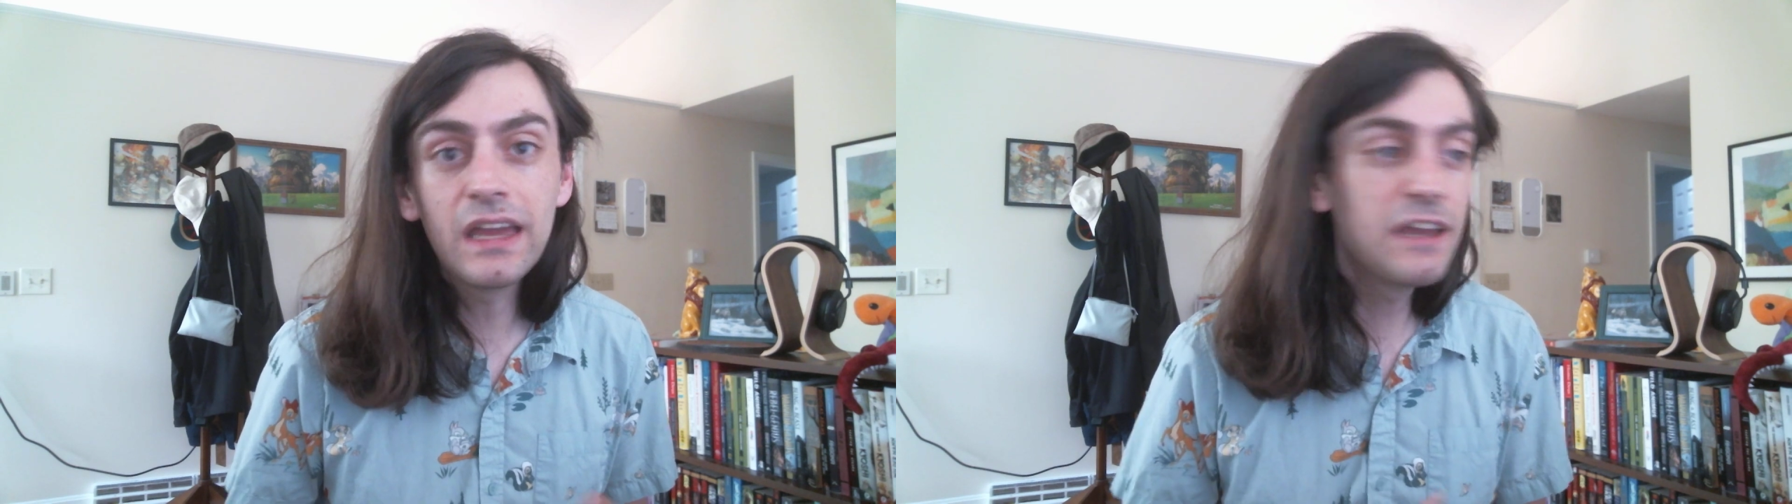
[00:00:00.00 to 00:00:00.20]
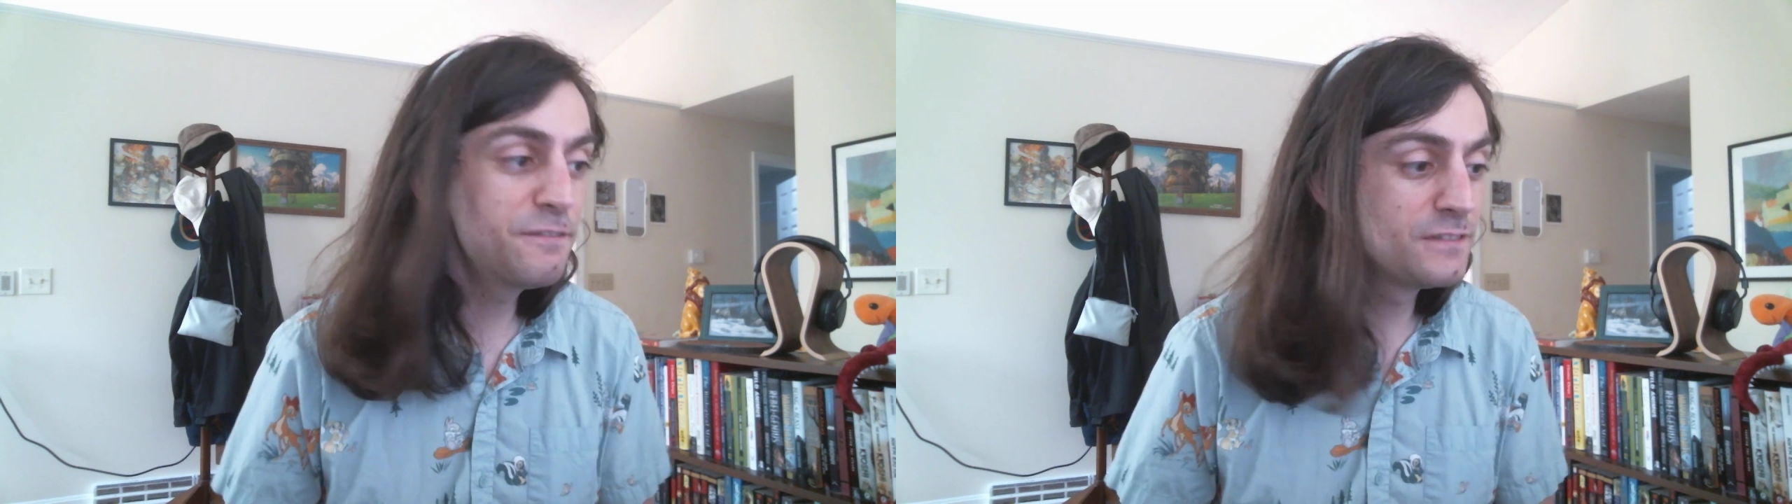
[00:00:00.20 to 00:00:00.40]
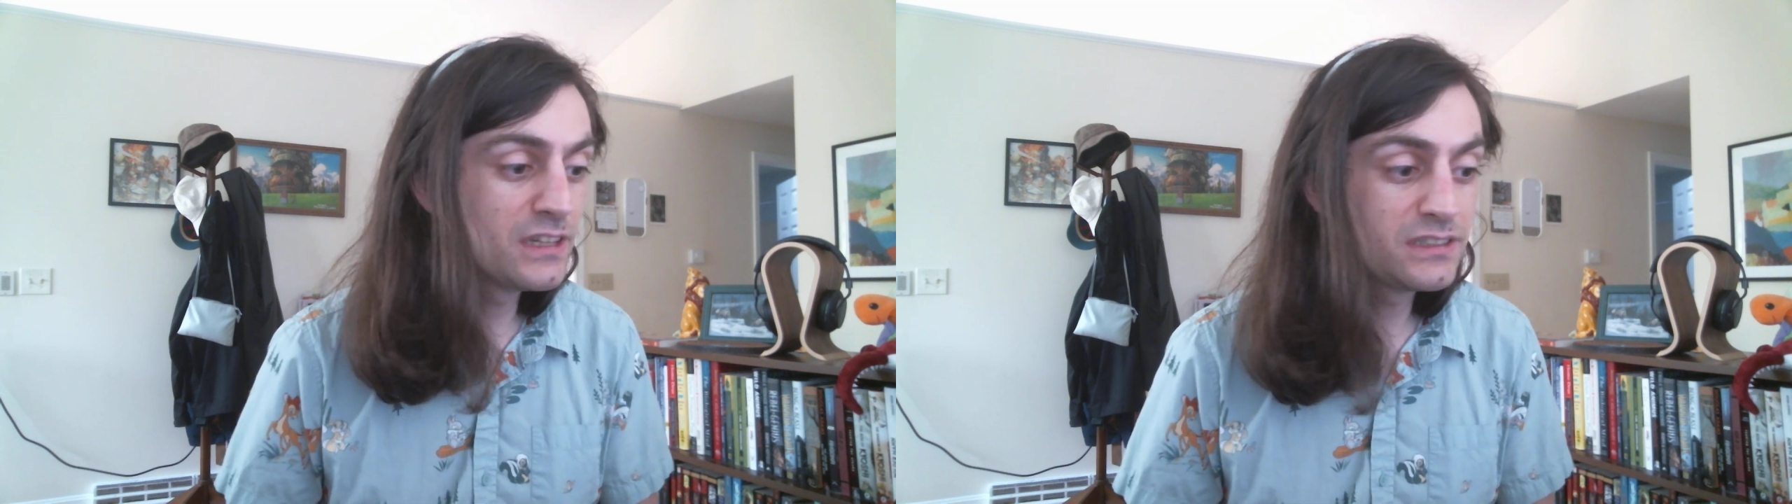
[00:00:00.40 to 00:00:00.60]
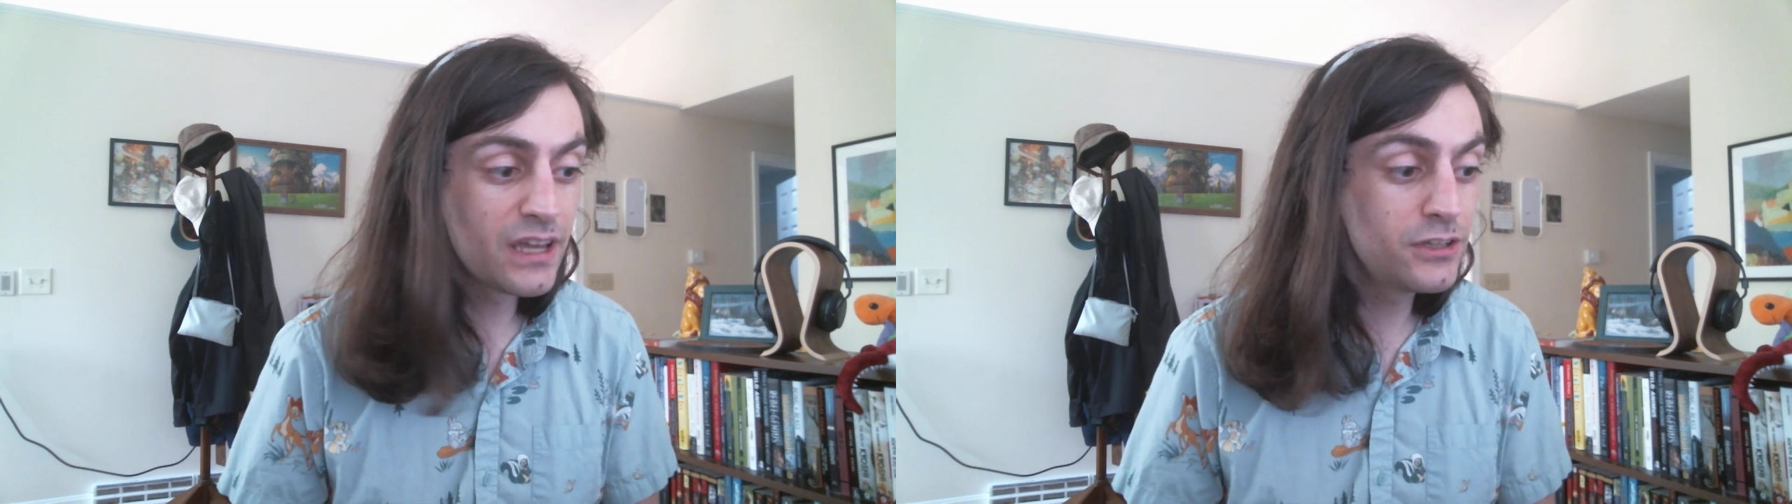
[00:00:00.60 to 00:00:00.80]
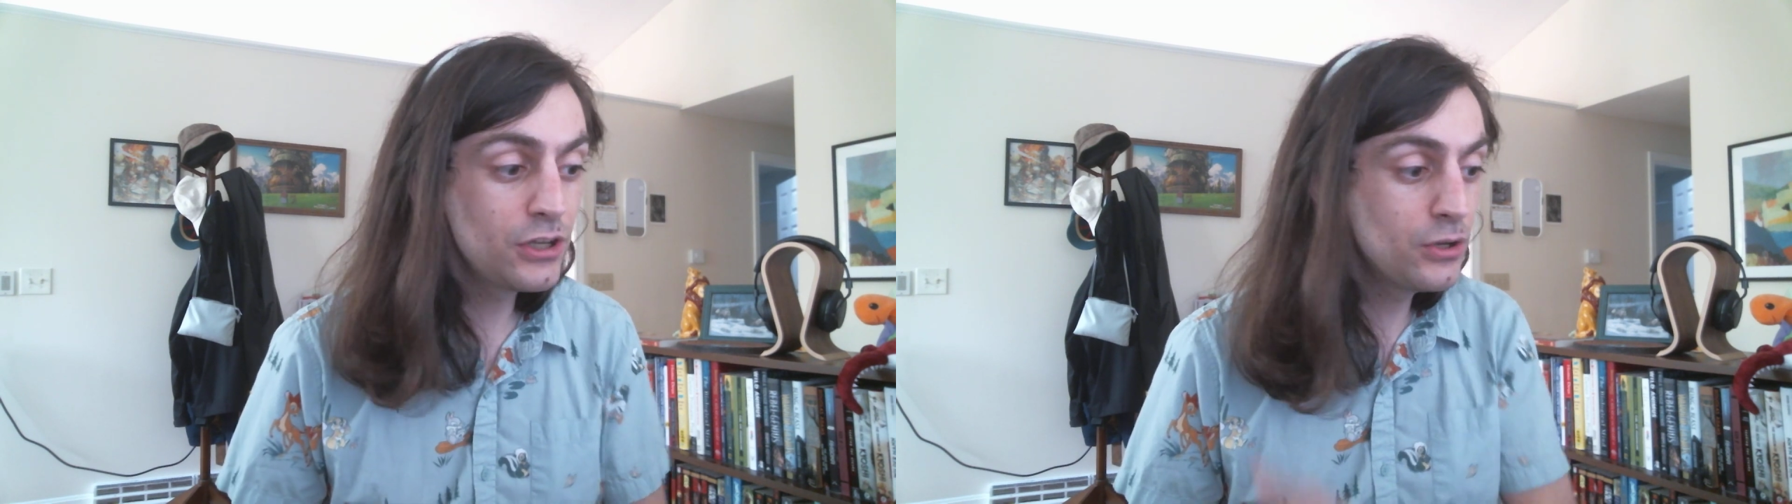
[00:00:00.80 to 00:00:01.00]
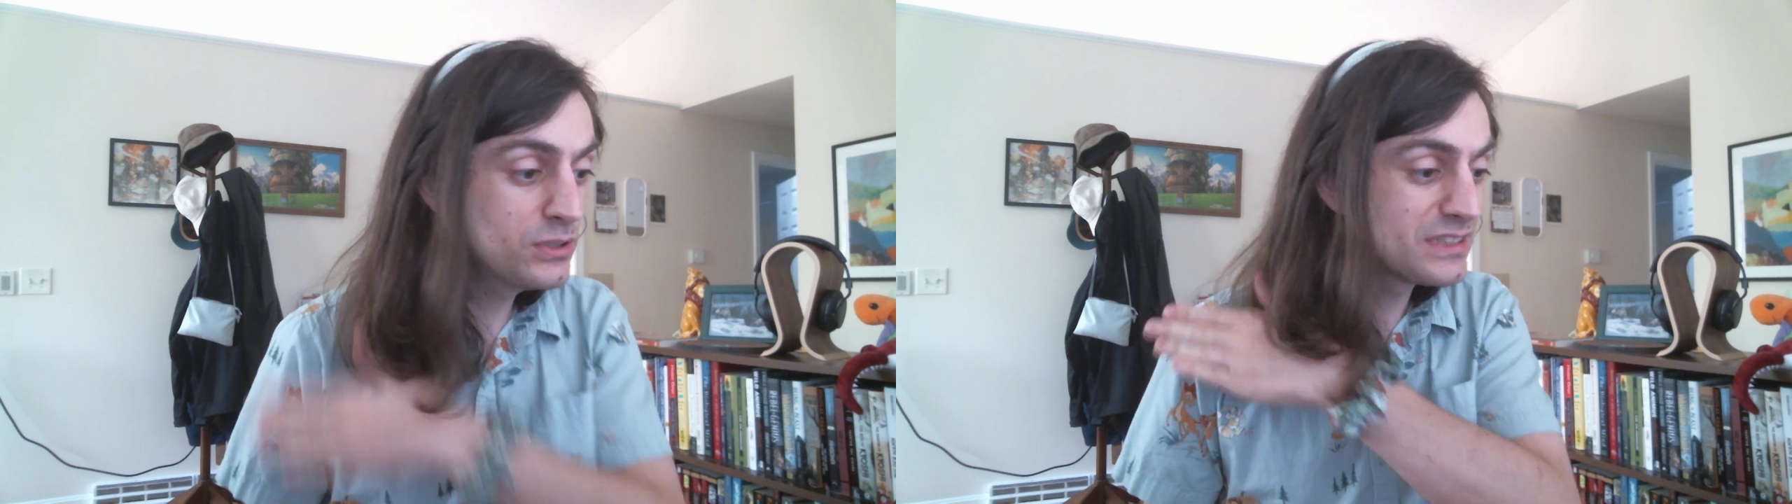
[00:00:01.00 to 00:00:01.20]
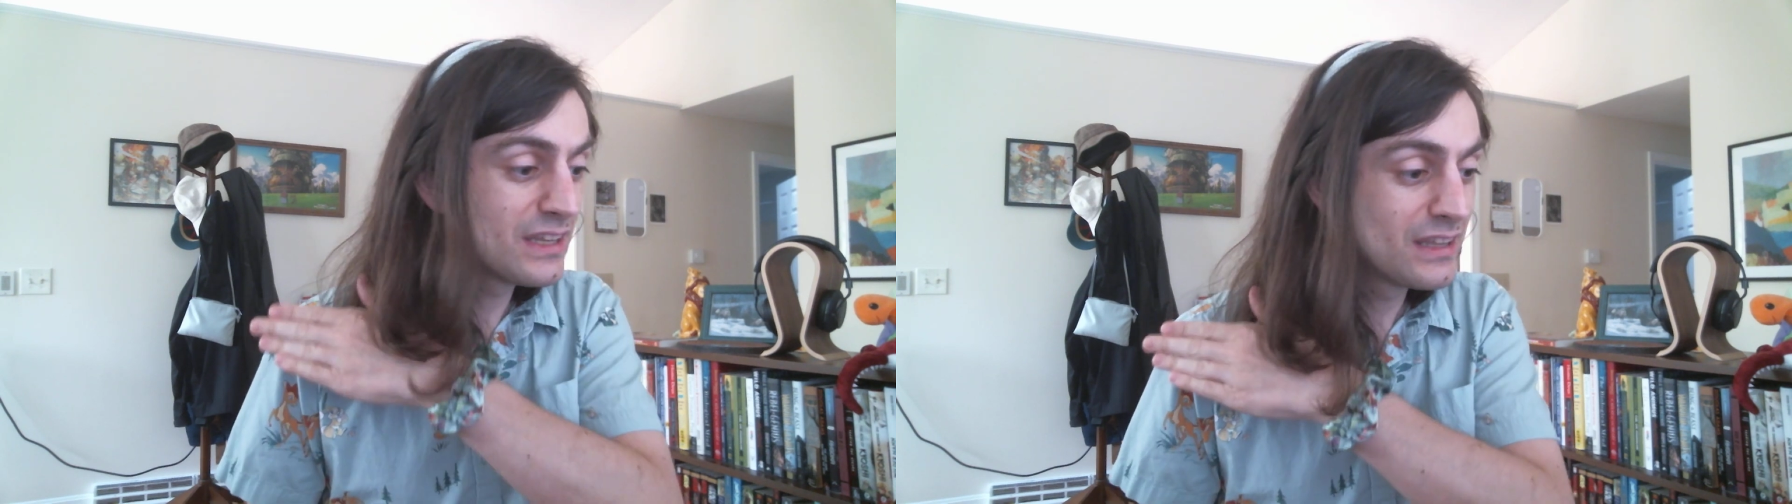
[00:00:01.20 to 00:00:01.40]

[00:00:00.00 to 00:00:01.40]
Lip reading: if Nintendo's